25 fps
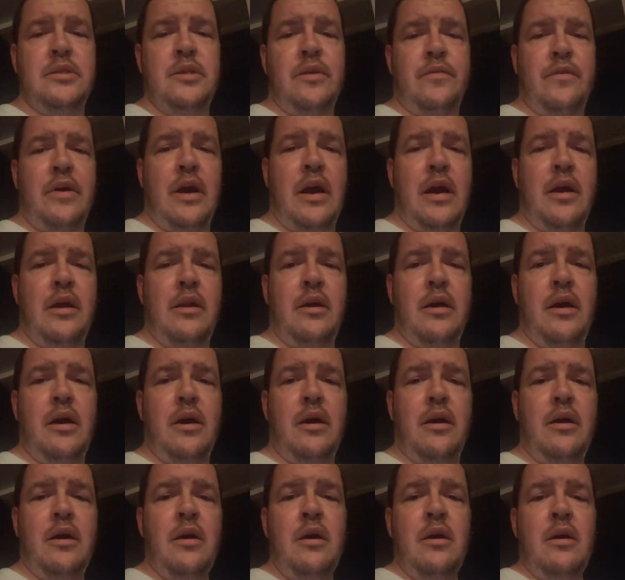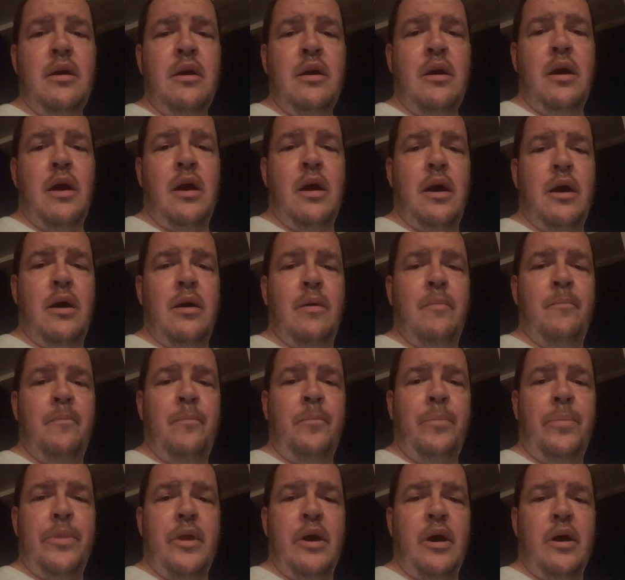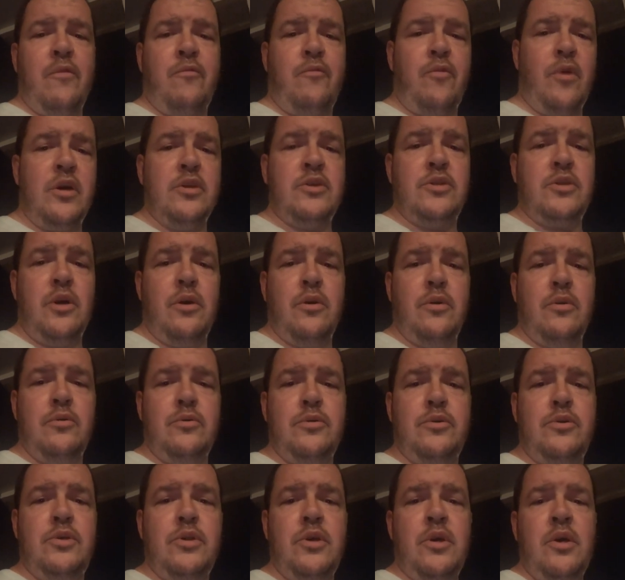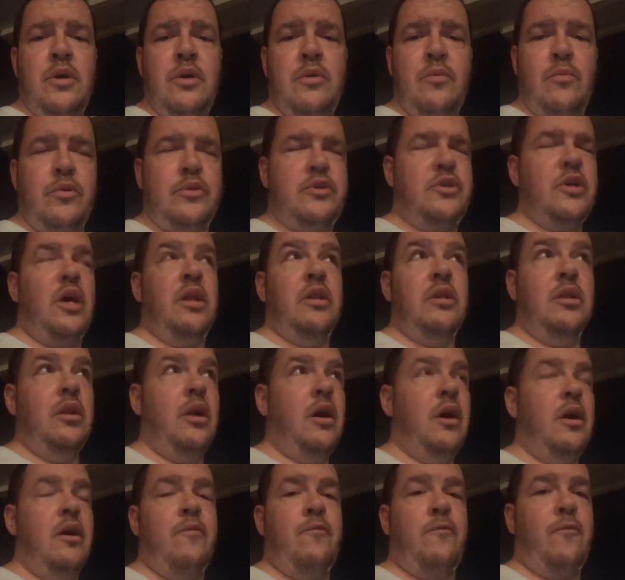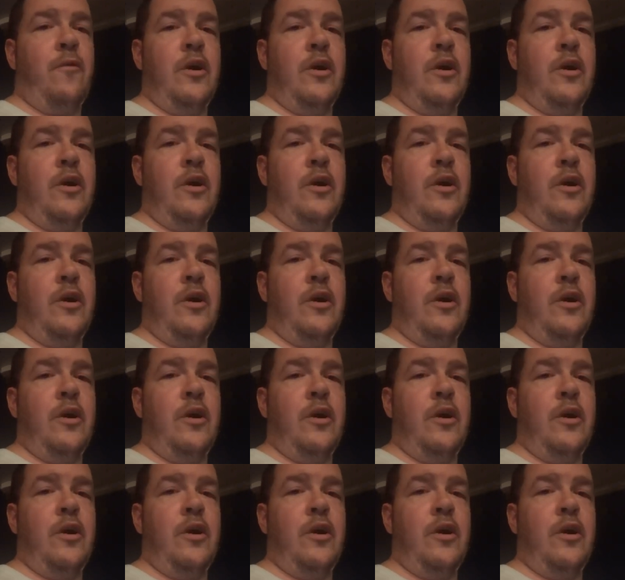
I've got Fresnos, which I love.